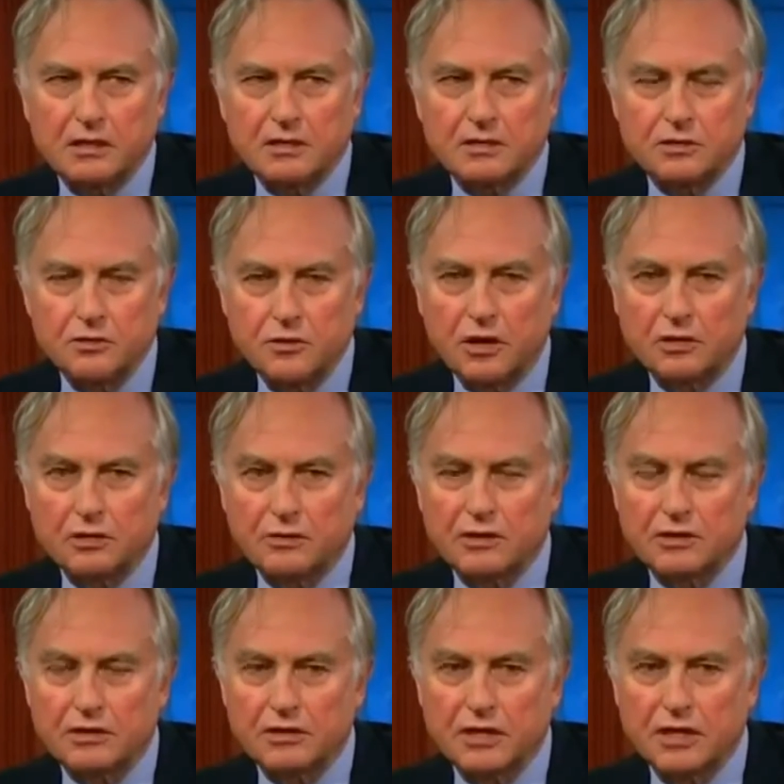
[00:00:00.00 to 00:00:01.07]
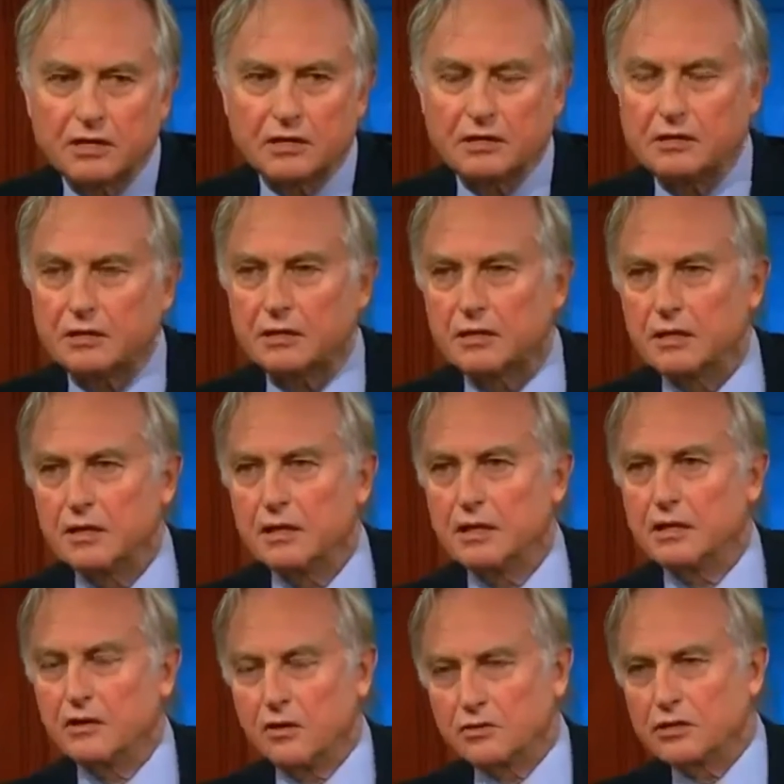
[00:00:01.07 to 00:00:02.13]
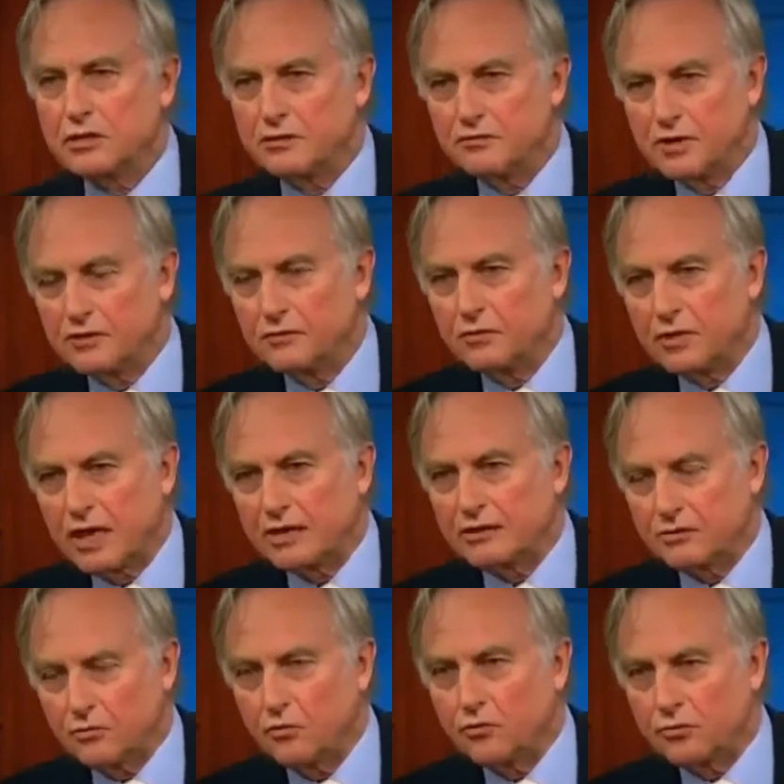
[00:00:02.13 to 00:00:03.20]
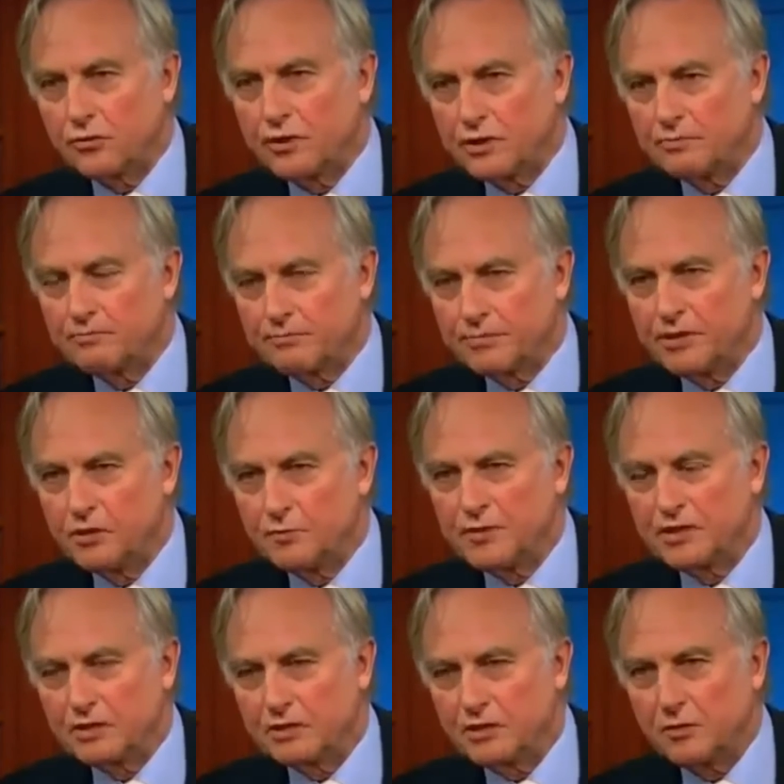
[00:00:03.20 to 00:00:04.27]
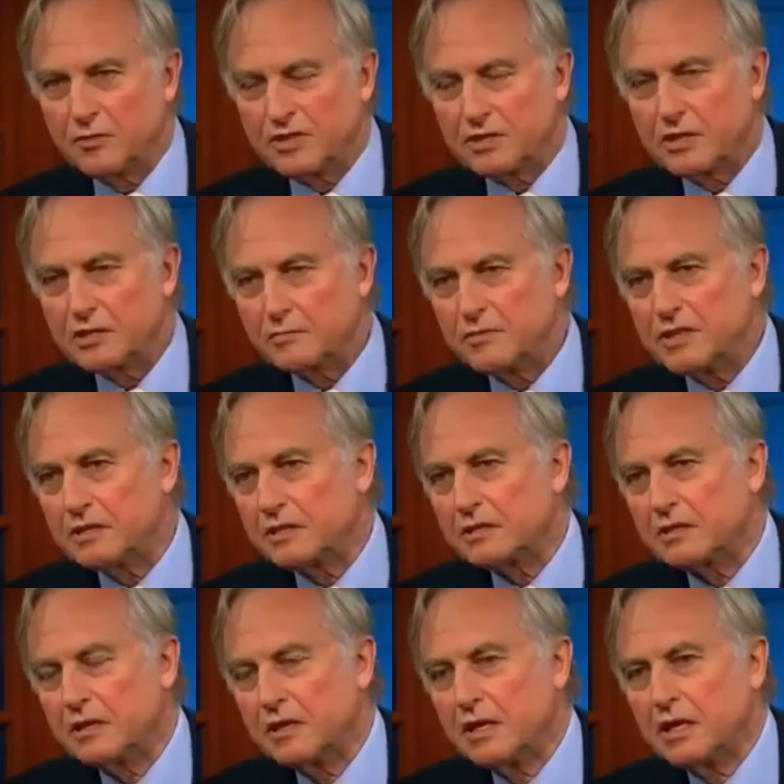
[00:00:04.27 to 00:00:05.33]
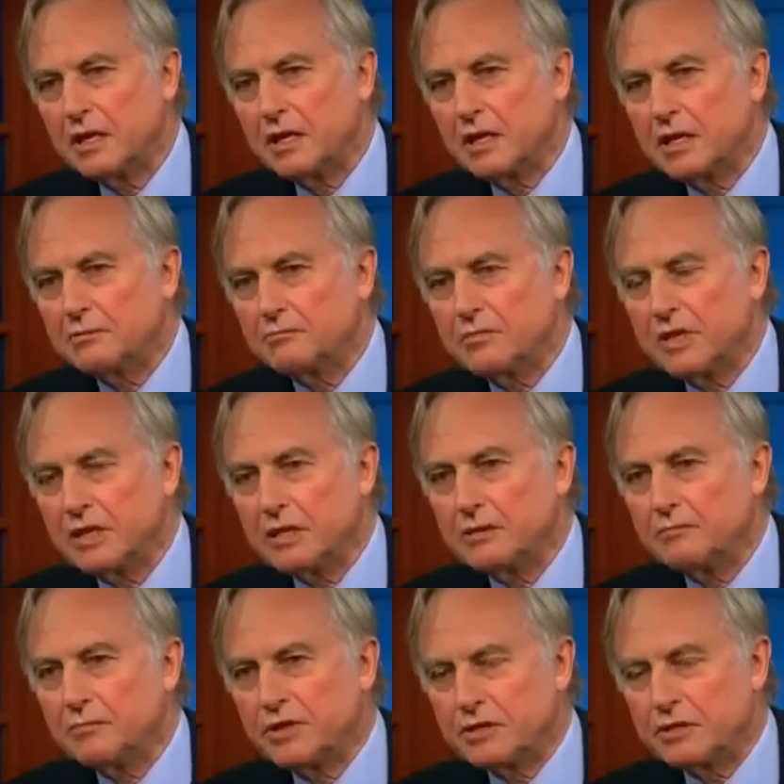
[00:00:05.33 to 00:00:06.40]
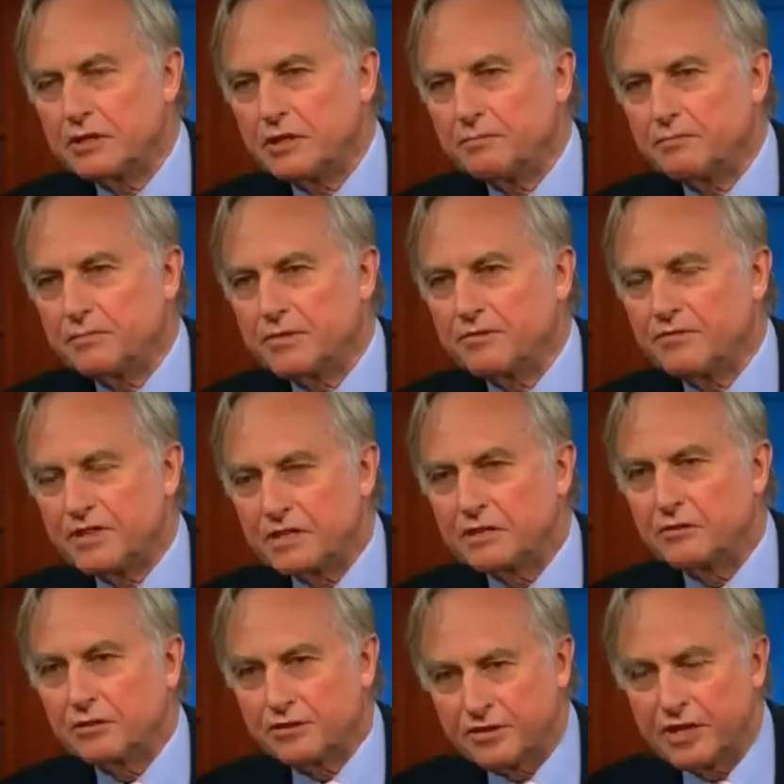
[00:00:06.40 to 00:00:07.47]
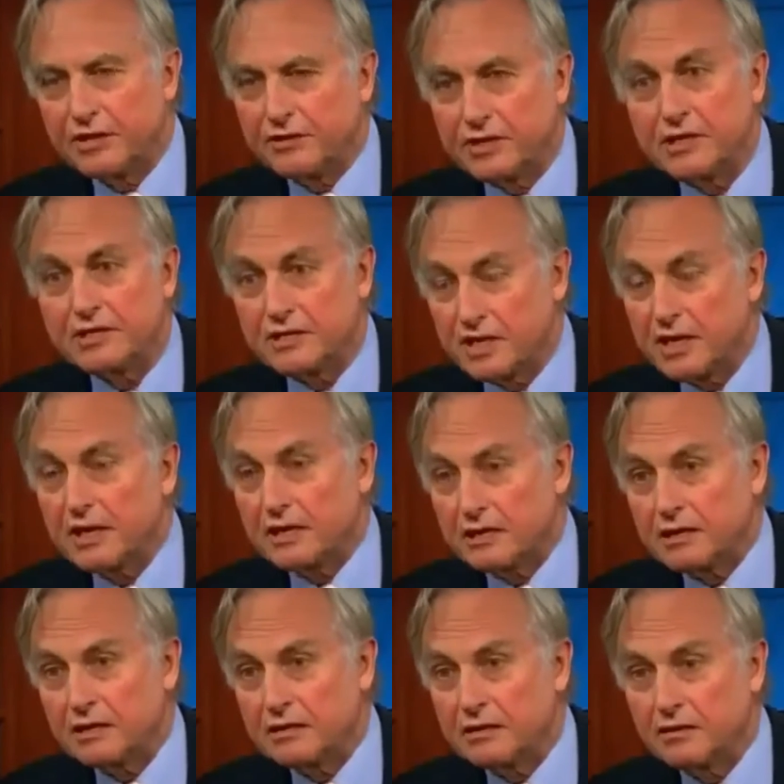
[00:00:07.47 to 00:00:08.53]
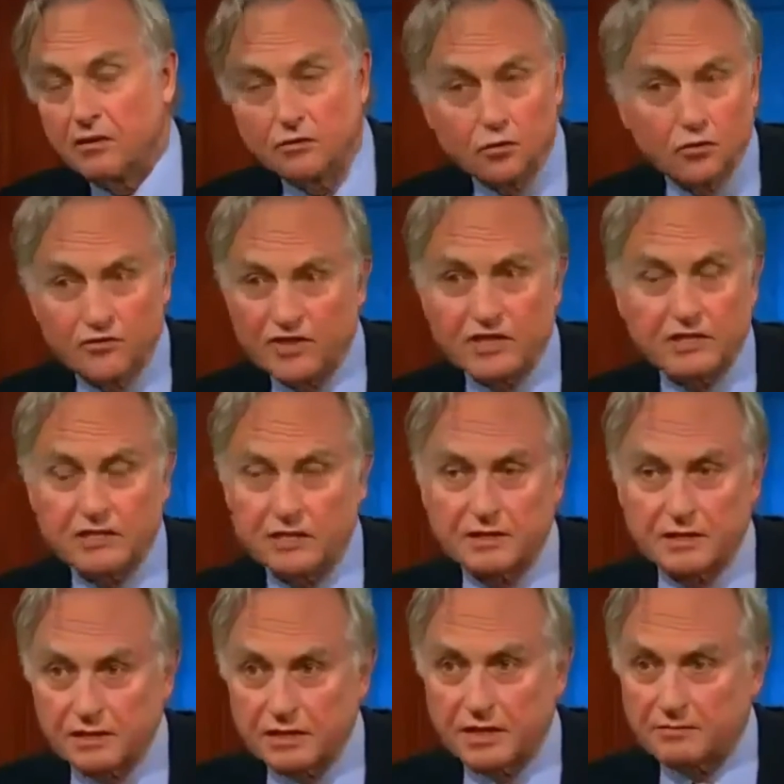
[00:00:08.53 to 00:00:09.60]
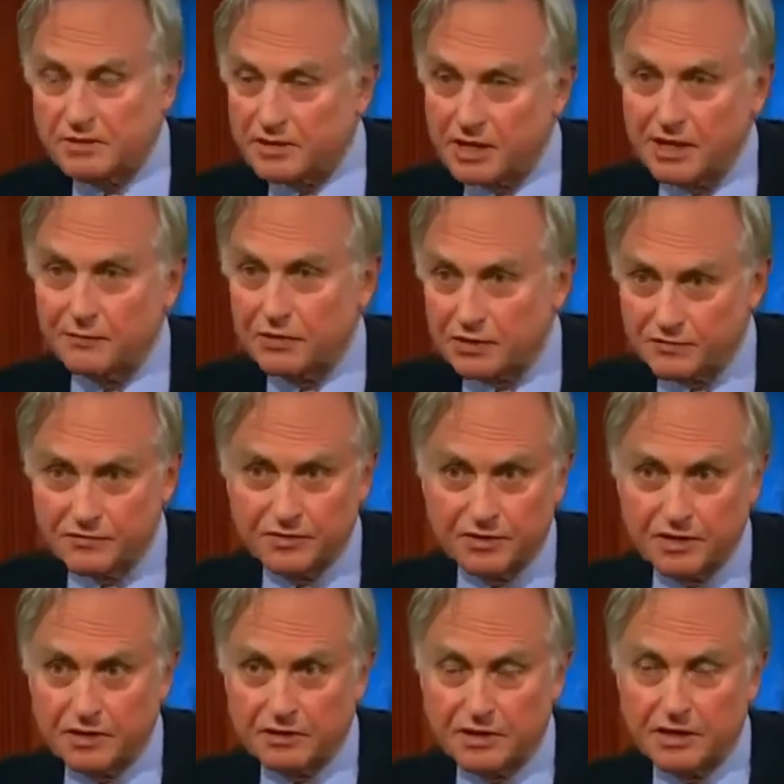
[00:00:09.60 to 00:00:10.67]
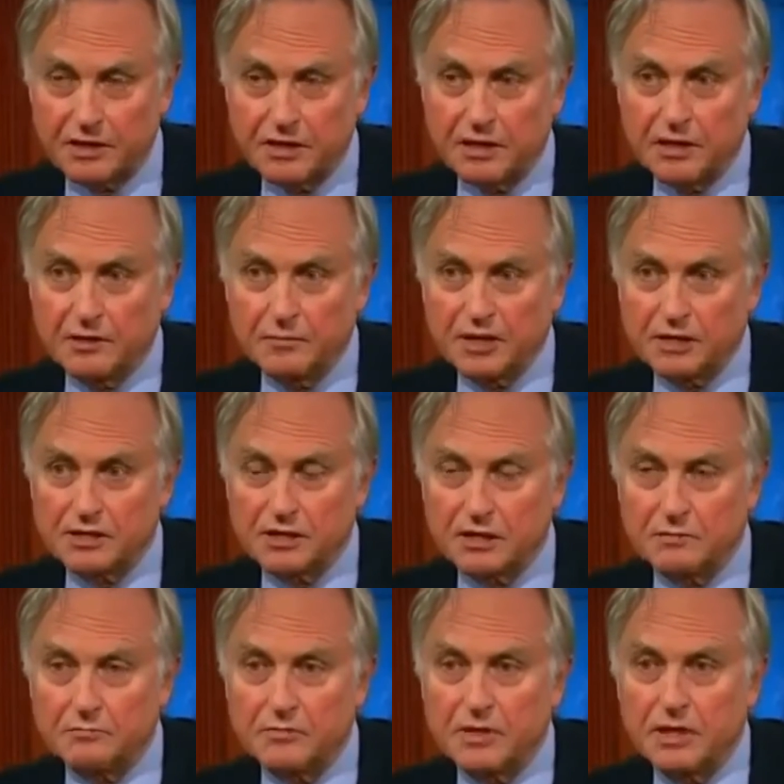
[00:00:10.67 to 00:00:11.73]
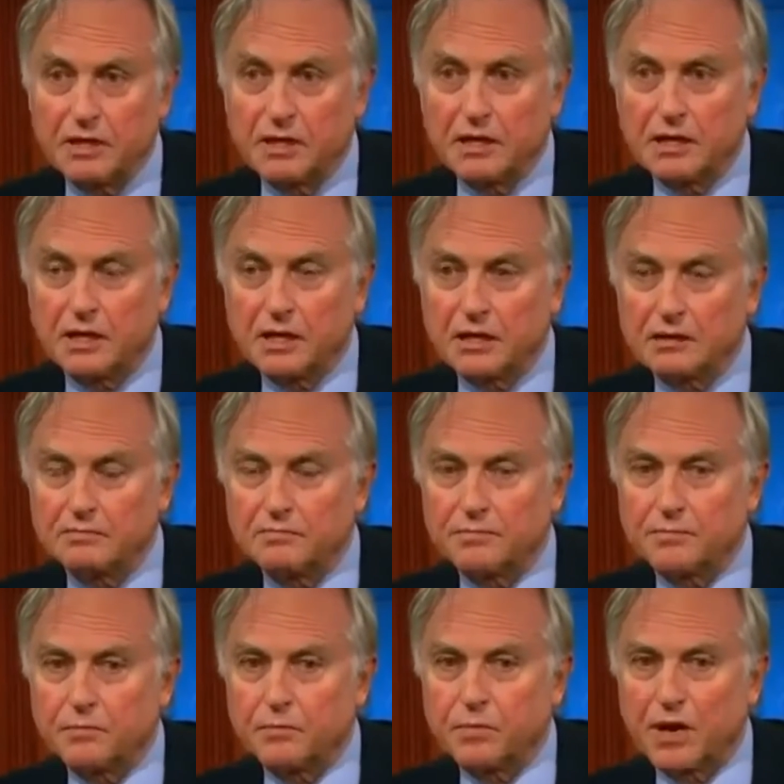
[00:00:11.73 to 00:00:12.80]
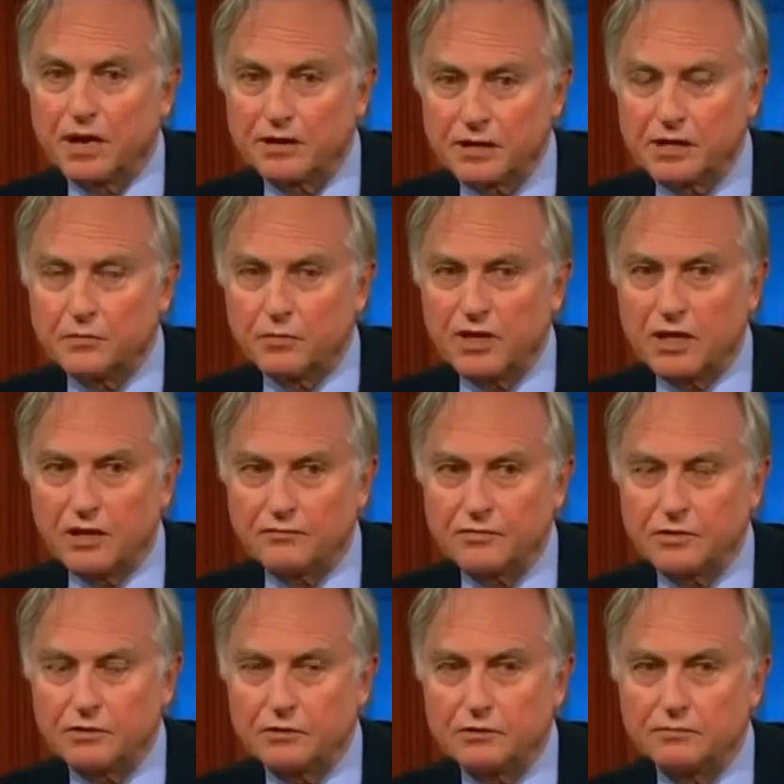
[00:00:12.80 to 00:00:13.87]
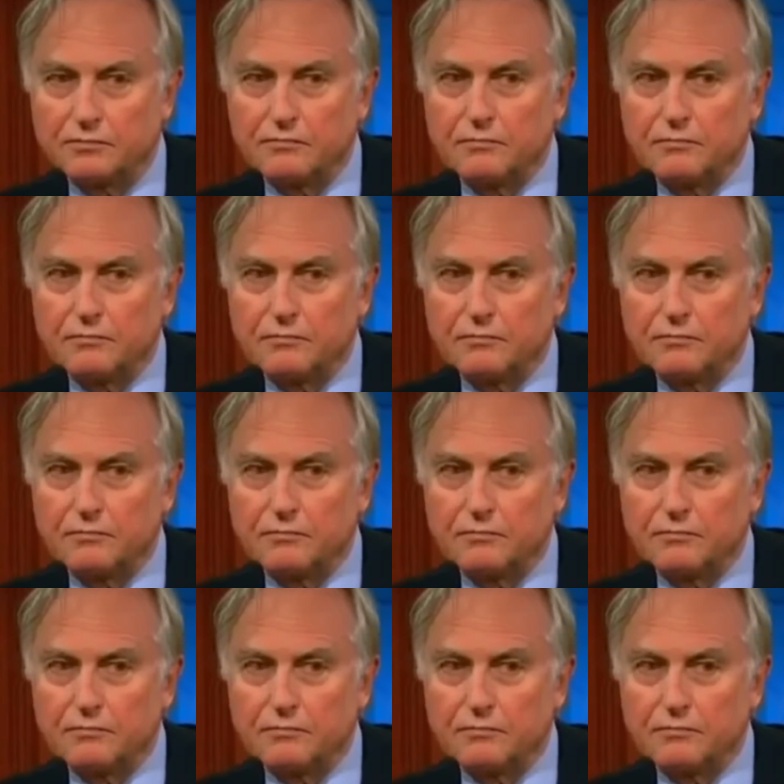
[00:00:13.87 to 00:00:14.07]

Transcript: it's too hard to understand at a cognitive level mm -hmm. as ordinary human common sense beings. Um, but the the physical theory is there. Not all physicists accept it. They have a different theory. But um, uh, I think we have to